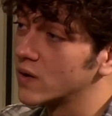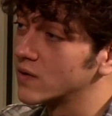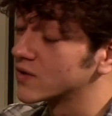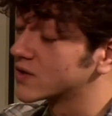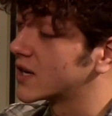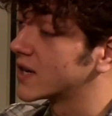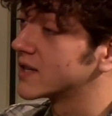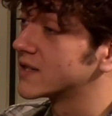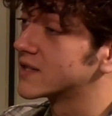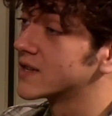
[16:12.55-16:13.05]
It
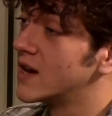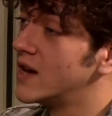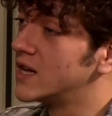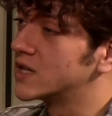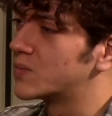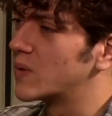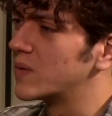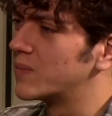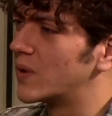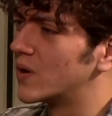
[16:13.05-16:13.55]
looks like it's
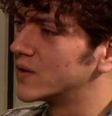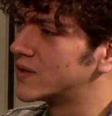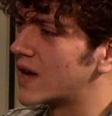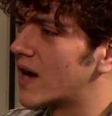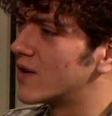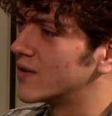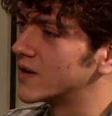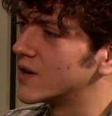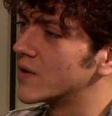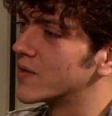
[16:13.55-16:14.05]
being built
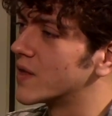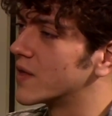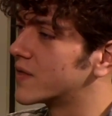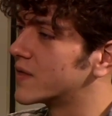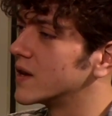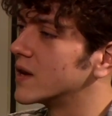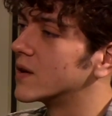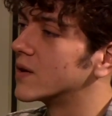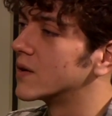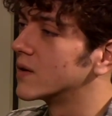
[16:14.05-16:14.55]
down near the
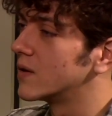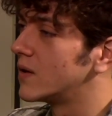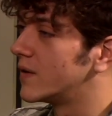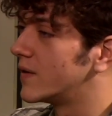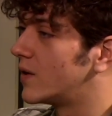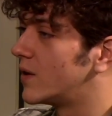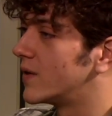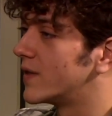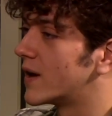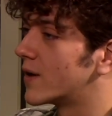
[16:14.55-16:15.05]
theater
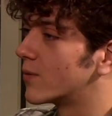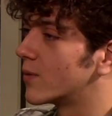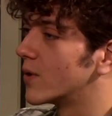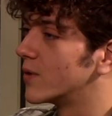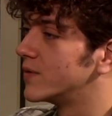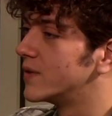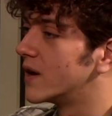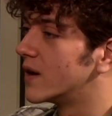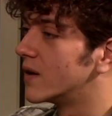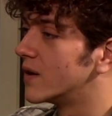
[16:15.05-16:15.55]
on that
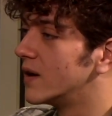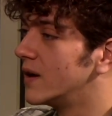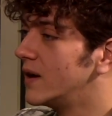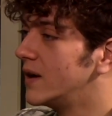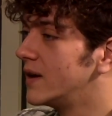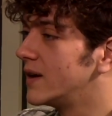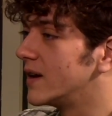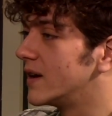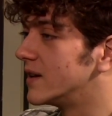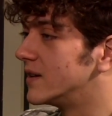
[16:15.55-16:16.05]
road there,
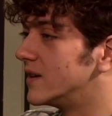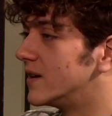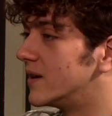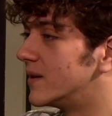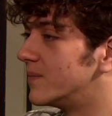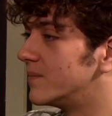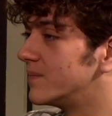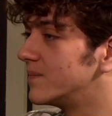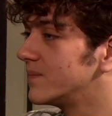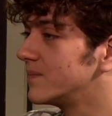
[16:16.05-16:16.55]
and
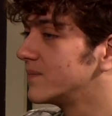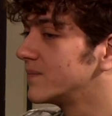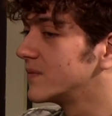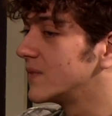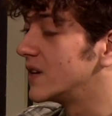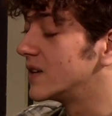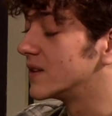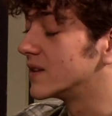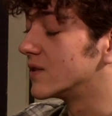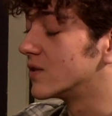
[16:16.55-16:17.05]

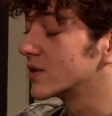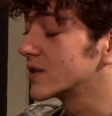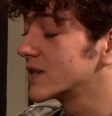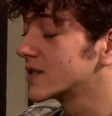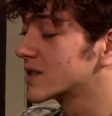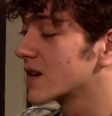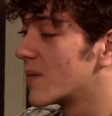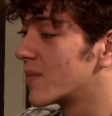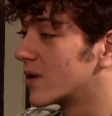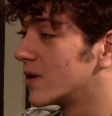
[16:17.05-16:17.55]
it looks like
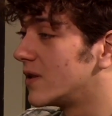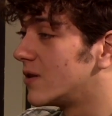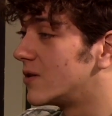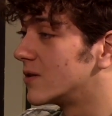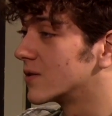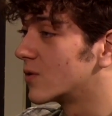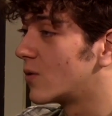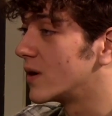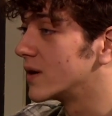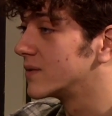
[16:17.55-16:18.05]
it's coming
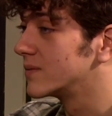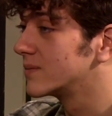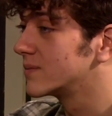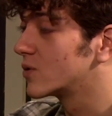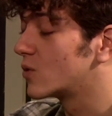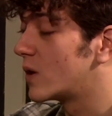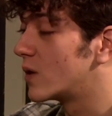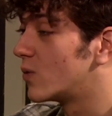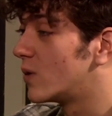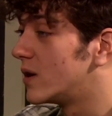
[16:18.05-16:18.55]
along quite
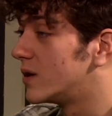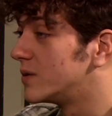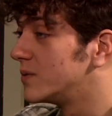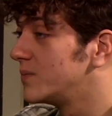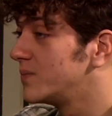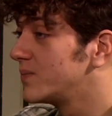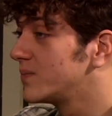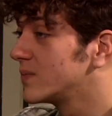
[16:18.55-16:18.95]
well.